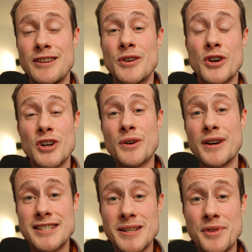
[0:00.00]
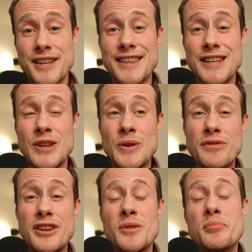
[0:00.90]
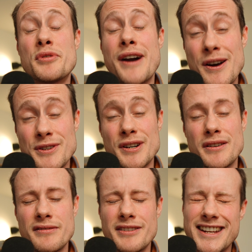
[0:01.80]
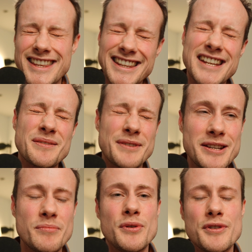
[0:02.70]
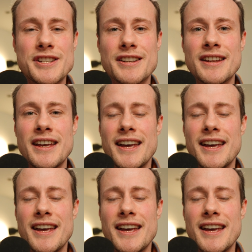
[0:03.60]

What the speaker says: You're not going to create something that you feel proud of. And I think that's really important.